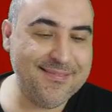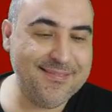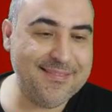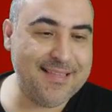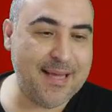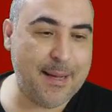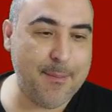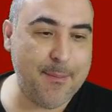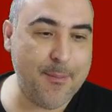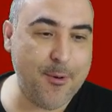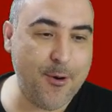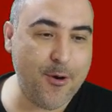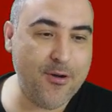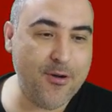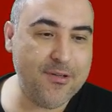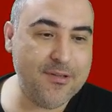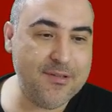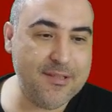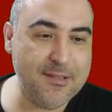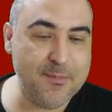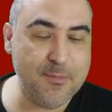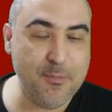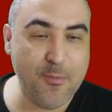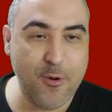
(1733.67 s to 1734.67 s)
Tamo,
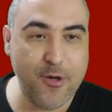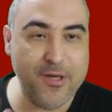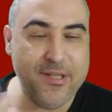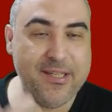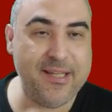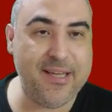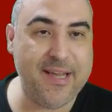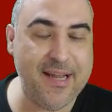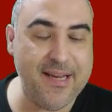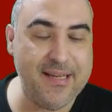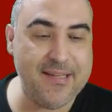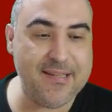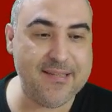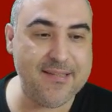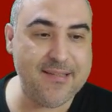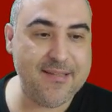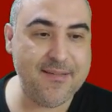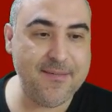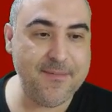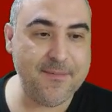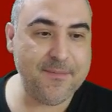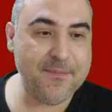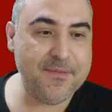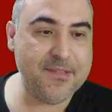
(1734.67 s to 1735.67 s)
this mo indicates
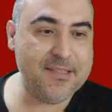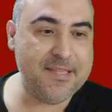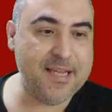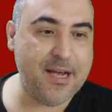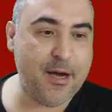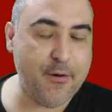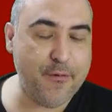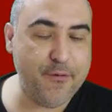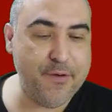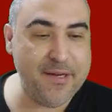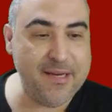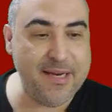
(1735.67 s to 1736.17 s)
self,